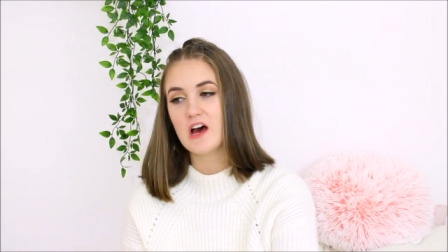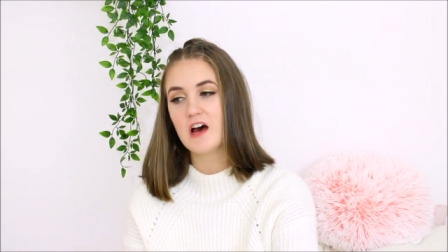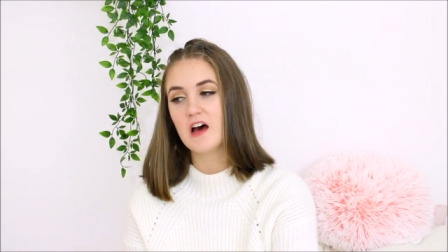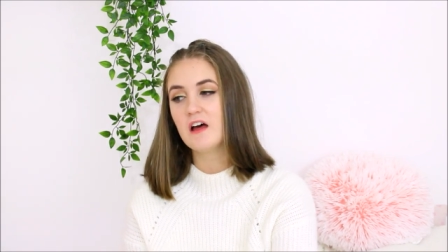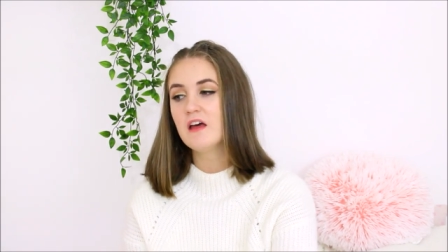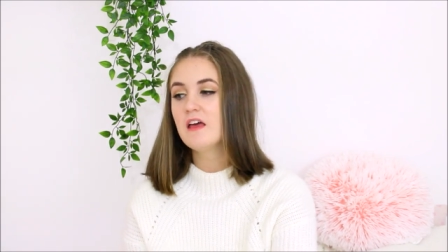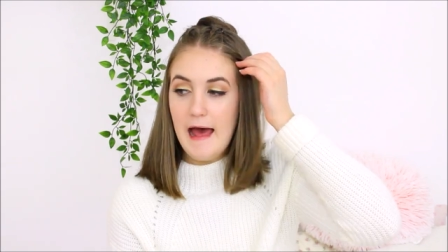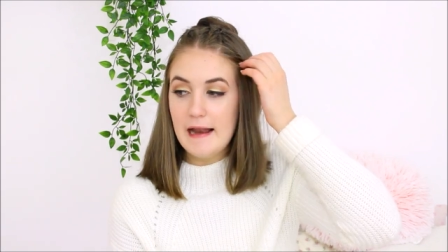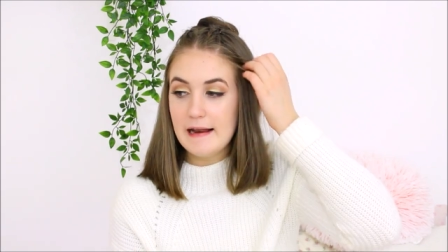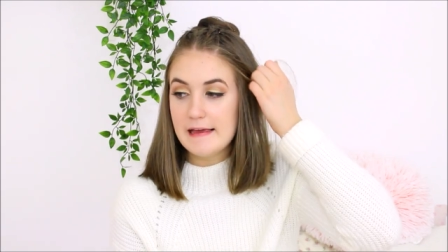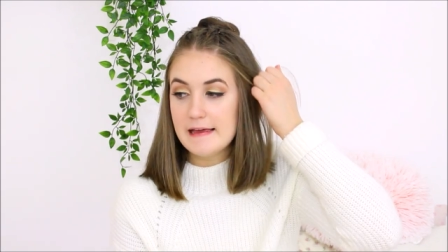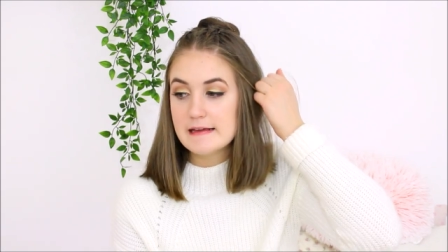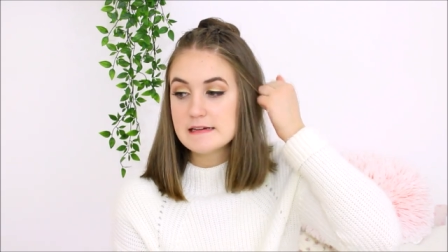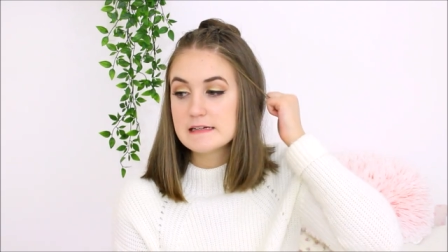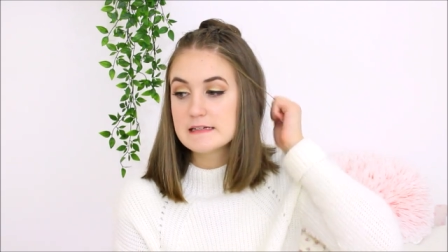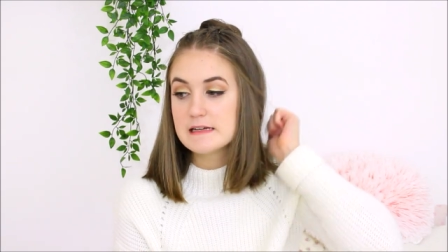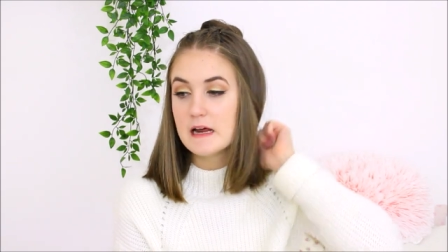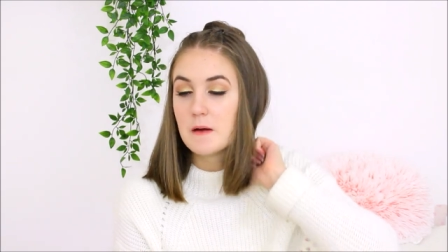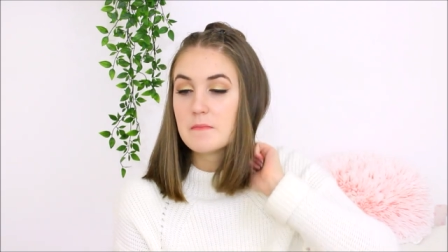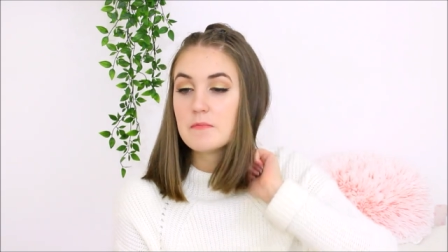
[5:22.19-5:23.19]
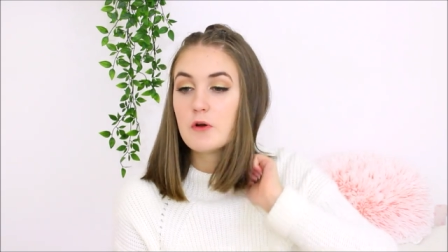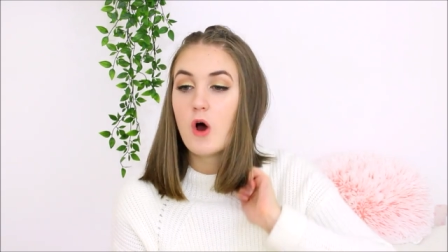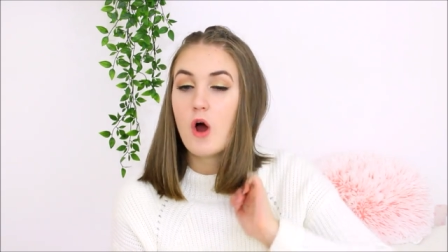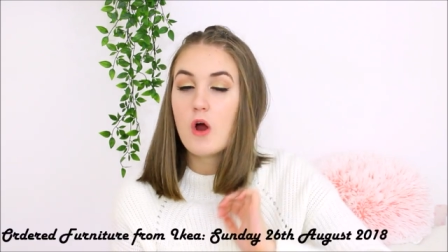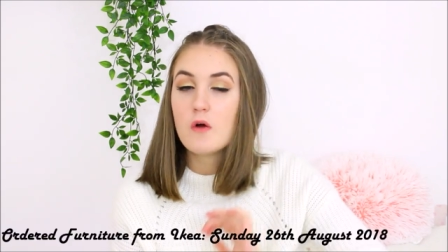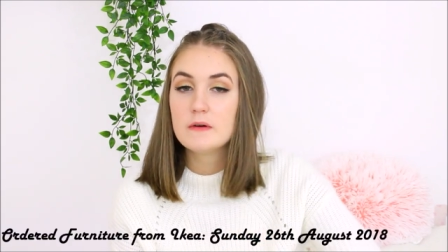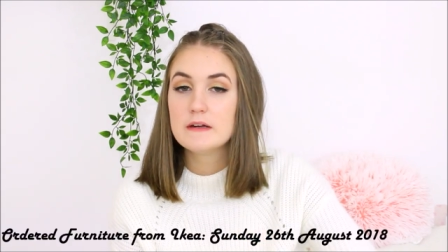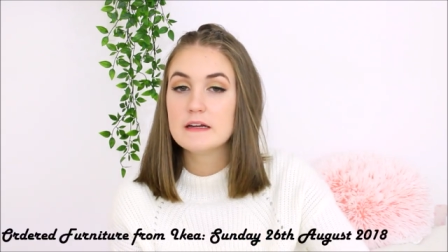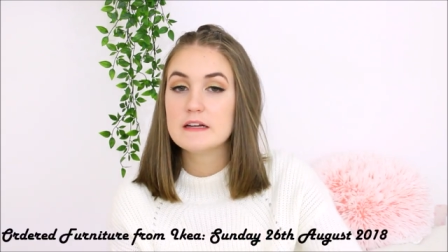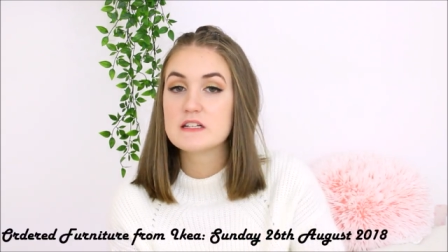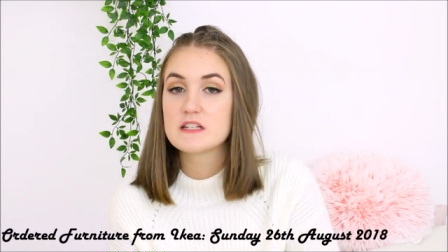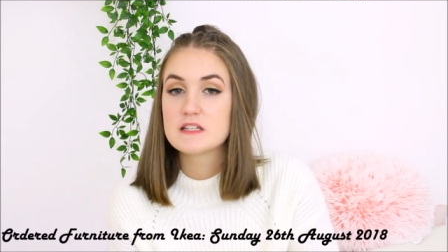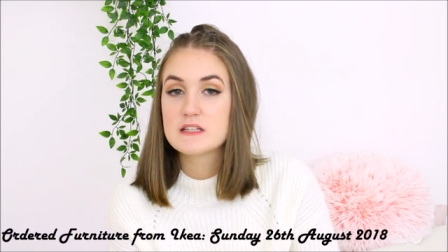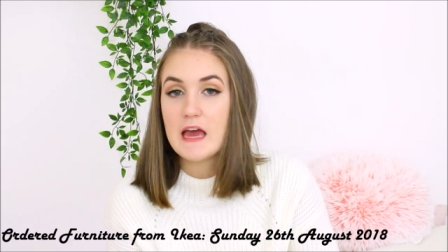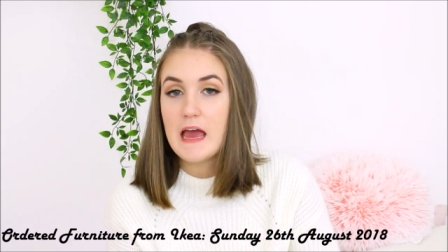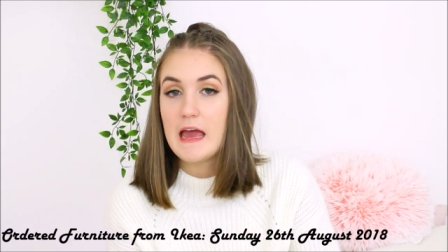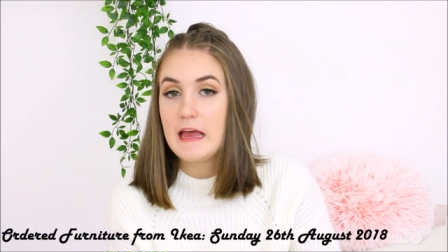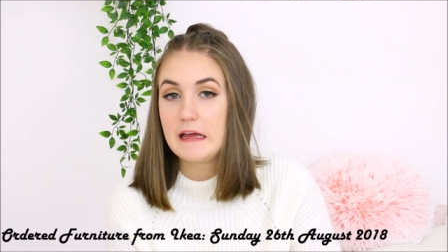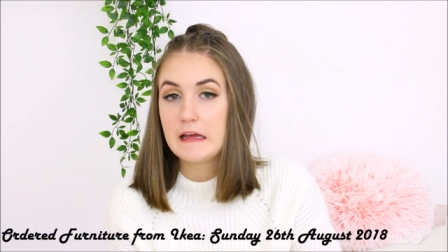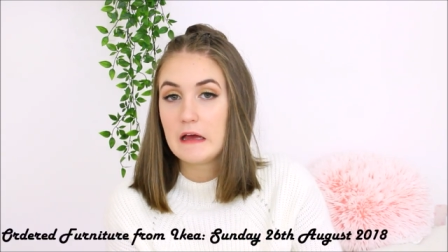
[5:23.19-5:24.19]
and I ended up not only just
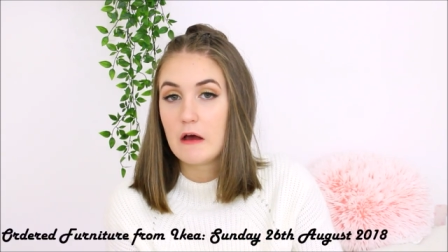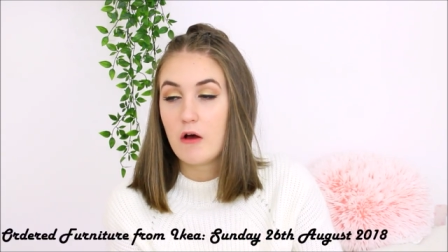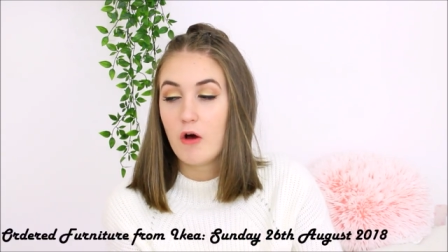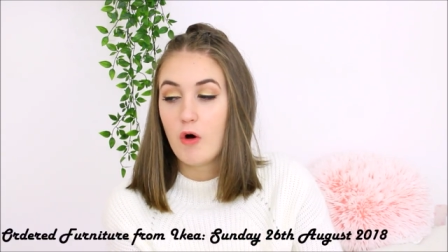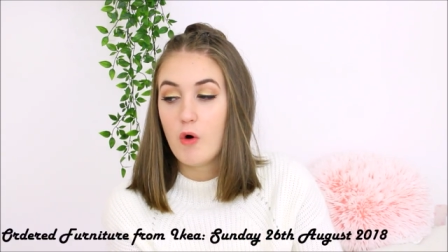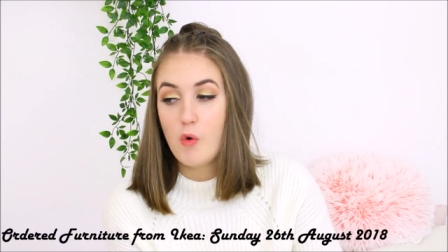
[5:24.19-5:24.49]
getting